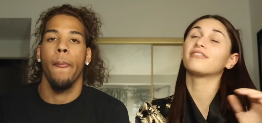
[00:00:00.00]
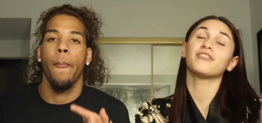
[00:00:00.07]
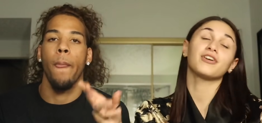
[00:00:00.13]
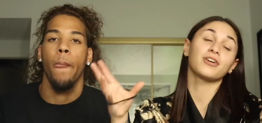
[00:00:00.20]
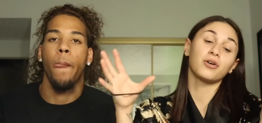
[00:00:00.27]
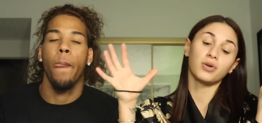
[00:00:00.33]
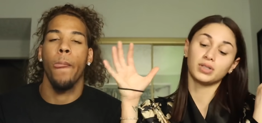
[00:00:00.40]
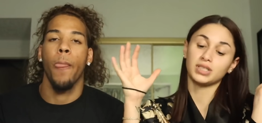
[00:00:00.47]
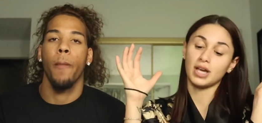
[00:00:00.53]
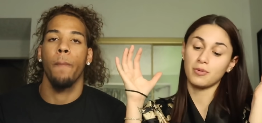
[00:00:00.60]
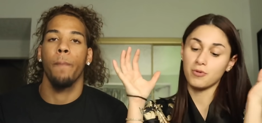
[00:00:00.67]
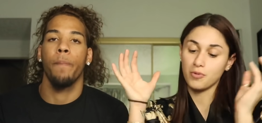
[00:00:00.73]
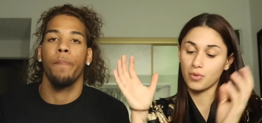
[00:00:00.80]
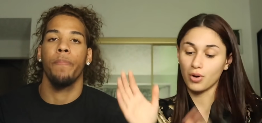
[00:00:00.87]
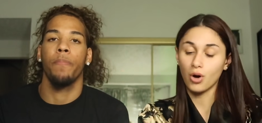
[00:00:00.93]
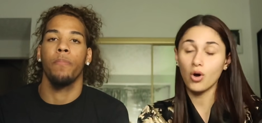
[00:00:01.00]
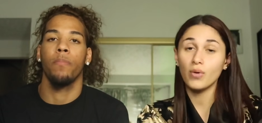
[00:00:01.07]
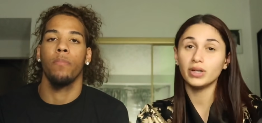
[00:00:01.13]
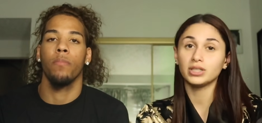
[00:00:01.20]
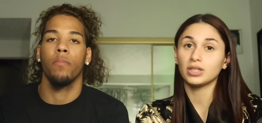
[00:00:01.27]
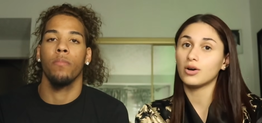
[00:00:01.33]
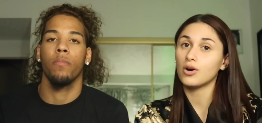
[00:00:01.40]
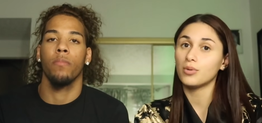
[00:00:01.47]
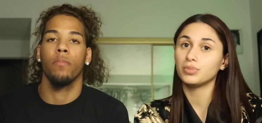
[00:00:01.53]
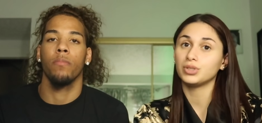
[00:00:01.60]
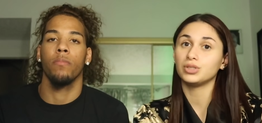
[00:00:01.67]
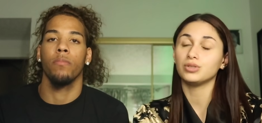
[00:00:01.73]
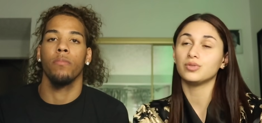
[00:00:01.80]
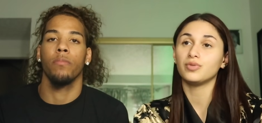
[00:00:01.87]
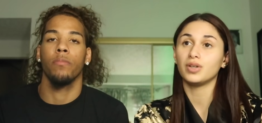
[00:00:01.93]
Speaker 1: figure out what time when we're always home to
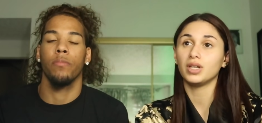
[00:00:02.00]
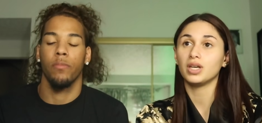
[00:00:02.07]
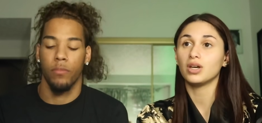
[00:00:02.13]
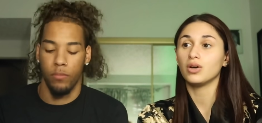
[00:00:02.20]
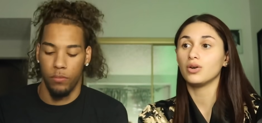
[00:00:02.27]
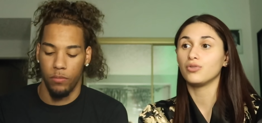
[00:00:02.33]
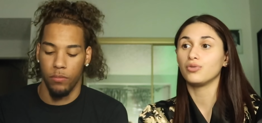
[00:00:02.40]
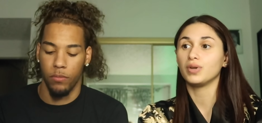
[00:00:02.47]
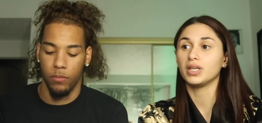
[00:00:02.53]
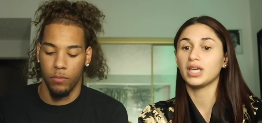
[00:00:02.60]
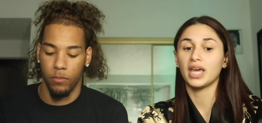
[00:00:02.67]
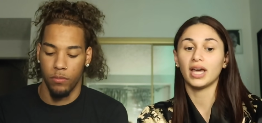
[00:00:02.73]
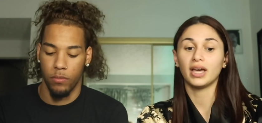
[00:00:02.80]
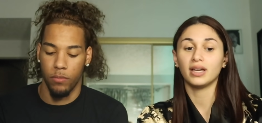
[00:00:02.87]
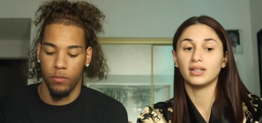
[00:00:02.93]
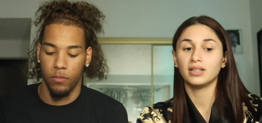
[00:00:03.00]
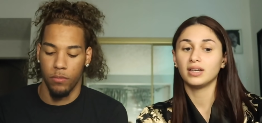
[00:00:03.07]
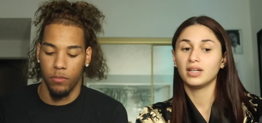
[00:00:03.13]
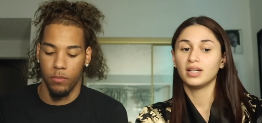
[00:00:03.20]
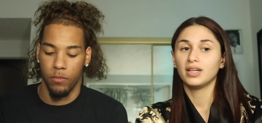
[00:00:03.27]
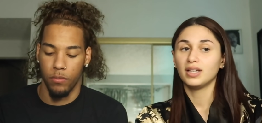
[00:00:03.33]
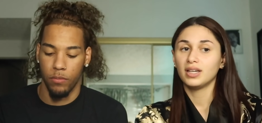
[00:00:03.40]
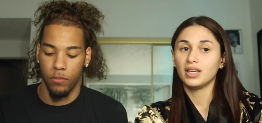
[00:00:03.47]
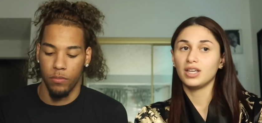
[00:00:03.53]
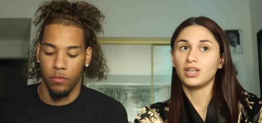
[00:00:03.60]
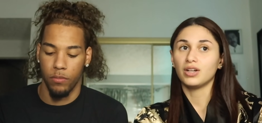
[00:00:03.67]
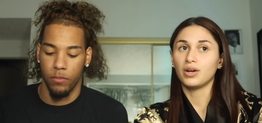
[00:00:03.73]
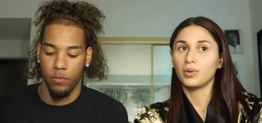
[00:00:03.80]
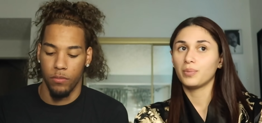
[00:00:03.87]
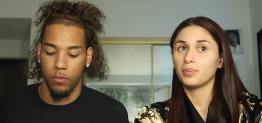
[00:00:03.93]
do a video if we can't, you
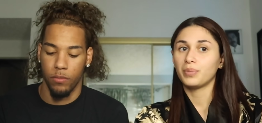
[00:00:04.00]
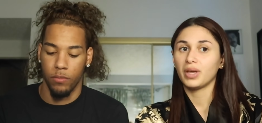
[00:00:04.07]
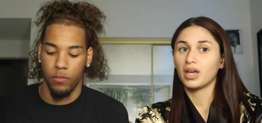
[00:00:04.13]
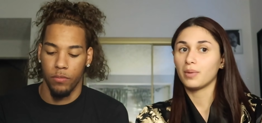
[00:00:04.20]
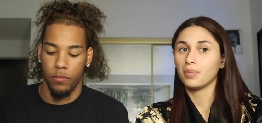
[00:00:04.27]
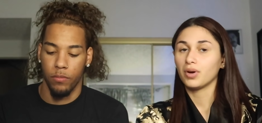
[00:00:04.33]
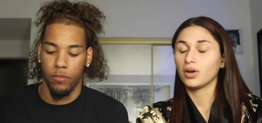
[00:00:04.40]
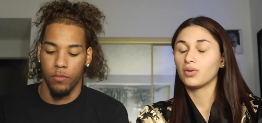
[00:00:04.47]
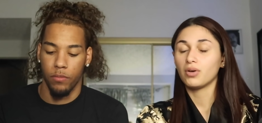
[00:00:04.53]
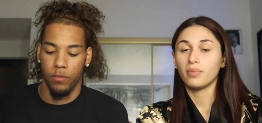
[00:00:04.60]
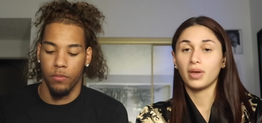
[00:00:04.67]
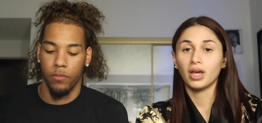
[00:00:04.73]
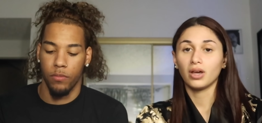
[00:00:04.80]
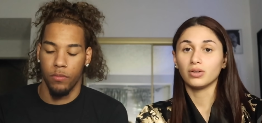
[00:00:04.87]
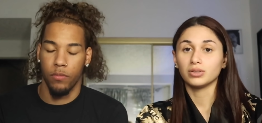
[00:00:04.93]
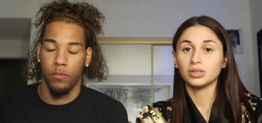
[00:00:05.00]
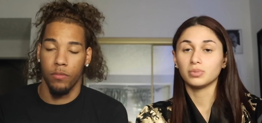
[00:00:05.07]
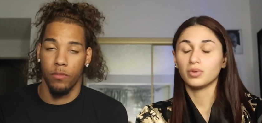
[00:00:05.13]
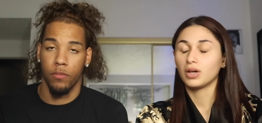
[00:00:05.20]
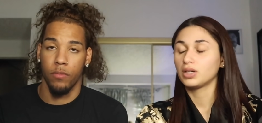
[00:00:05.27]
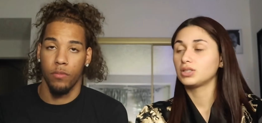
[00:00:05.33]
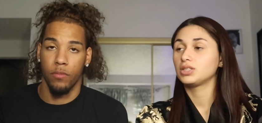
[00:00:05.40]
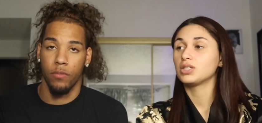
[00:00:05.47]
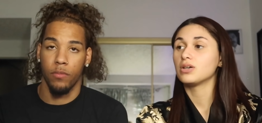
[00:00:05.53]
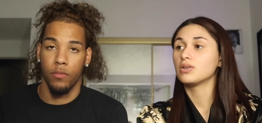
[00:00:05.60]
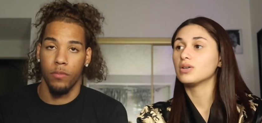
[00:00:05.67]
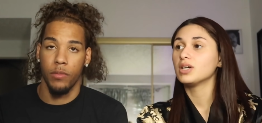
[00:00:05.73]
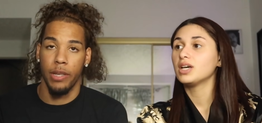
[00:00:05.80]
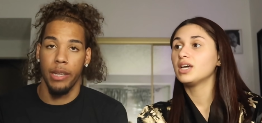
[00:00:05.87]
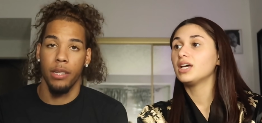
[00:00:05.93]
know, pick up our equipment and go somewhere. So
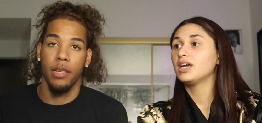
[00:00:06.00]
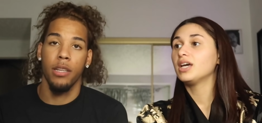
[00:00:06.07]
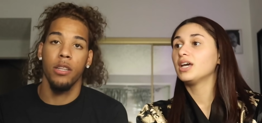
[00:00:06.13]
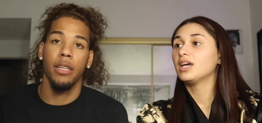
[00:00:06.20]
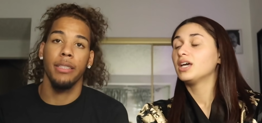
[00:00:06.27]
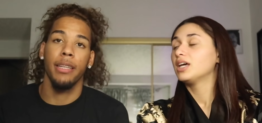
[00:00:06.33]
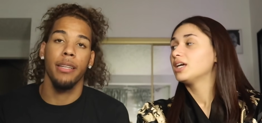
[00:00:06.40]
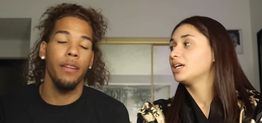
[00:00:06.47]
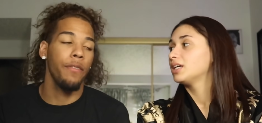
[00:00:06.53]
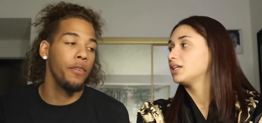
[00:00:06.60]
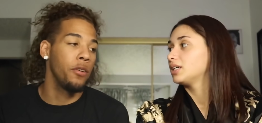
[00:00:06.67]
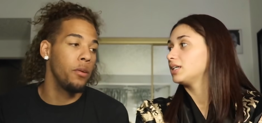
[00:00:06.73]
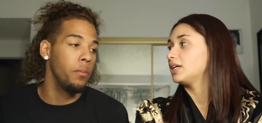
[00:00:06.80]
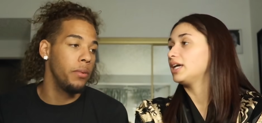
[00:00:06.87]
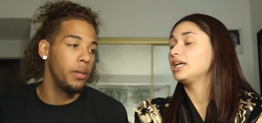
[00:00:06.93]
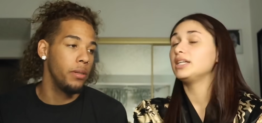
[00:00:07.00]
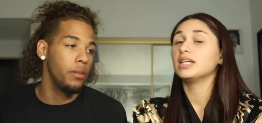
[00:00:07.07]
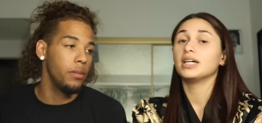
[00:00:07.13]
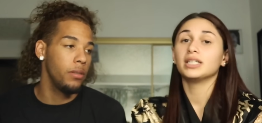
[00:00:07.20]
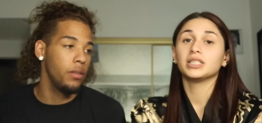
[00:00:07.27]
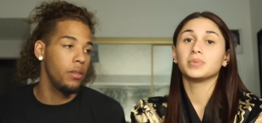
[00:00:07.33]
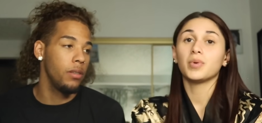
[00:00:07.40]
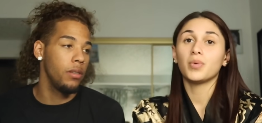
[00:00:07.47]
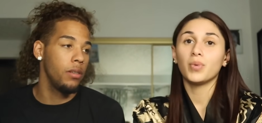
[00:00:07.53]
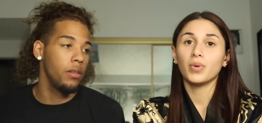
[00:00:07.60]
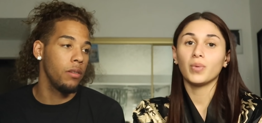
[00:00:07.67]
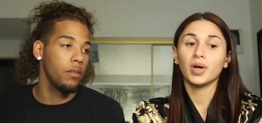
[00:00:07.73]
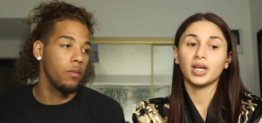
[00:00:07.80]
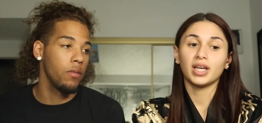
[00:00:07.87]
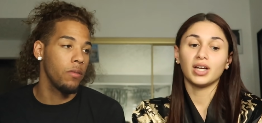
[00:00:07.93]
Speaker 2: it does get difficult,
Speaker 1: but it does, but we're
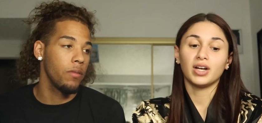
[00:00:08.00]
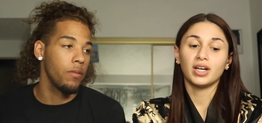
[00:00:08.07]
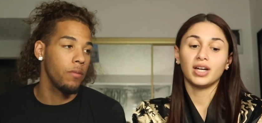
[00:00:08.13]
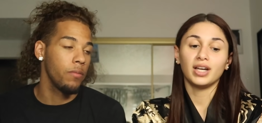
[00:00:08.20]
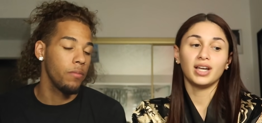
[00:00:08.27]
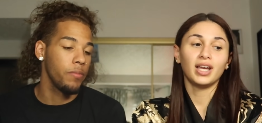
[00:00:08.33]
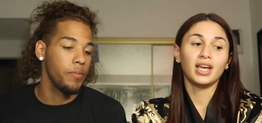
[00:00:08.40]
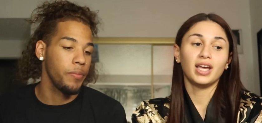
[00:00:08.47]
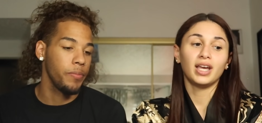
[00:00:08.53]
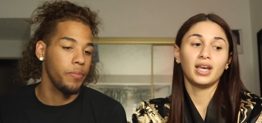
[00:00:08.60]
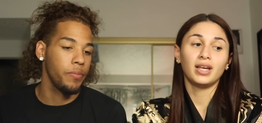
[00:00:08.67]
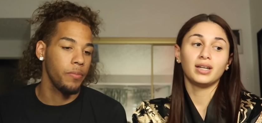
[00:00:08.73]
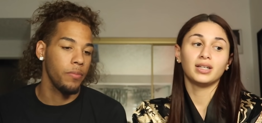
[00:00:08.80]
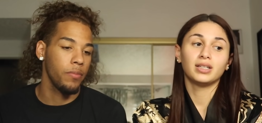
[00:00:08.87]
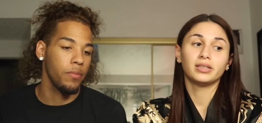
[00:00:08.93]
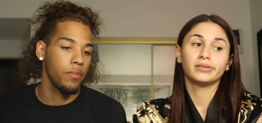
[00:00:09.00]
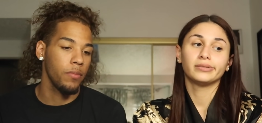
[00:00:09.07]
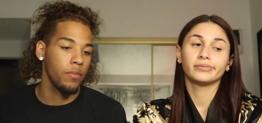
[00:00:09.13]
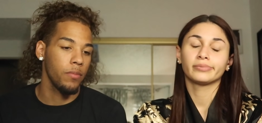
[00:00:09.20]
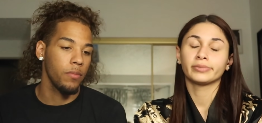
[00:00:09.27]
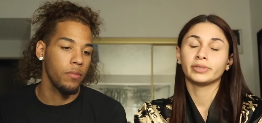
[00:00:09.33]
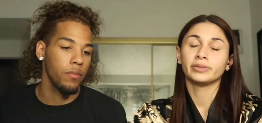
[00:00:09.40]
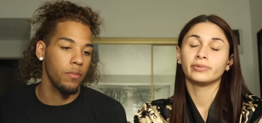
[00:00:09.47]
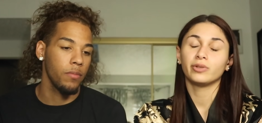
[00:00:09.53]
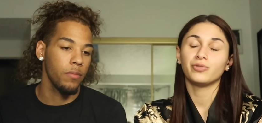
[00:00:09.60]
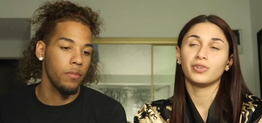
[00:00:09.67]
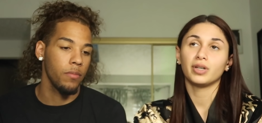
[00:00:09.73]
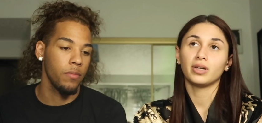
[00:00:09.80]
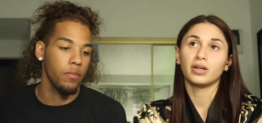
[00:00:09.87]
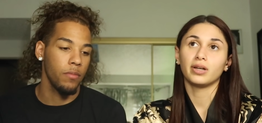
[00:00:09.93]
working on it and we're
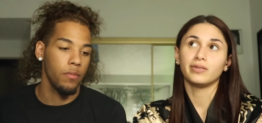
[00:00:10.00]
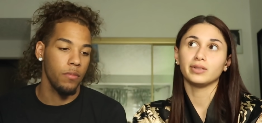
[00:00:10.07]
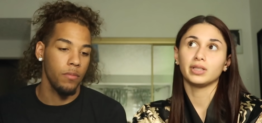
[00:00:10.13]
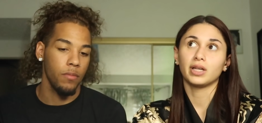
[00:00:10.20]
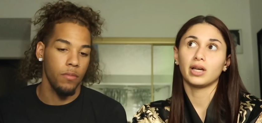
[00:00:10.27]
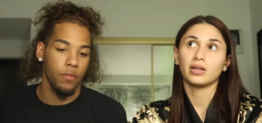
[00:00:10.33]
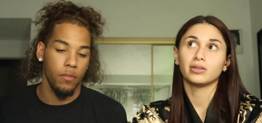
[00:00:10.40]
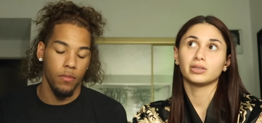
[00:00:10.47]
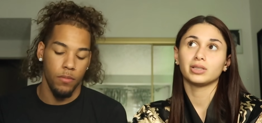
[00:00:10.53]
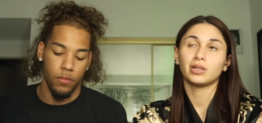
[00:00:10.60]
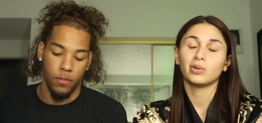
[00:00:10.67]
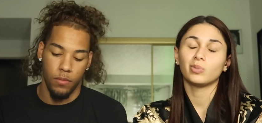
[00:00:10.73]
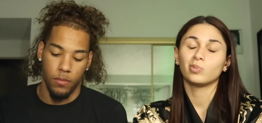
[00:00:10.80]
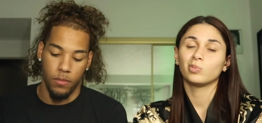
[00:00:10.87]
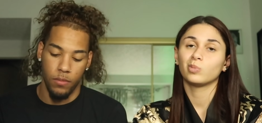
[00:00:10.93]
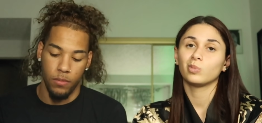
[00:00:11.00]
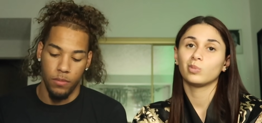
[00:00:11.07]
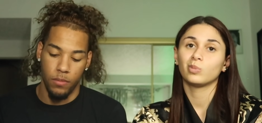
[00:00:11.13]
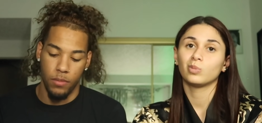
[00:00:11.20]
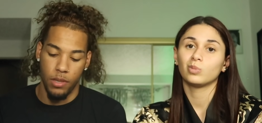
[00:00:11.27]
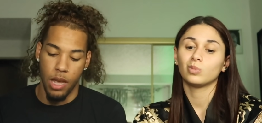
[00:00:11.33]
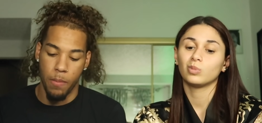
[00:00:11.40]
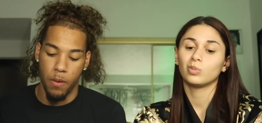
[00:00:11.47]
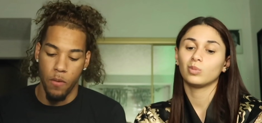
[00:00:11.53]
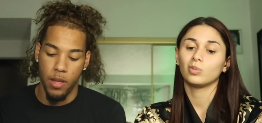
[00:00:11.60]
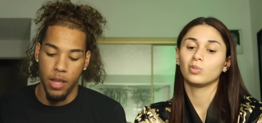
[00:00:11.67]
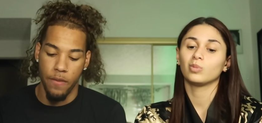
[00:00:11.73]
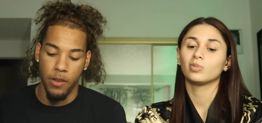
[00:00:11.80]
figuring everything out. So
Speaker 2: yeah, but we love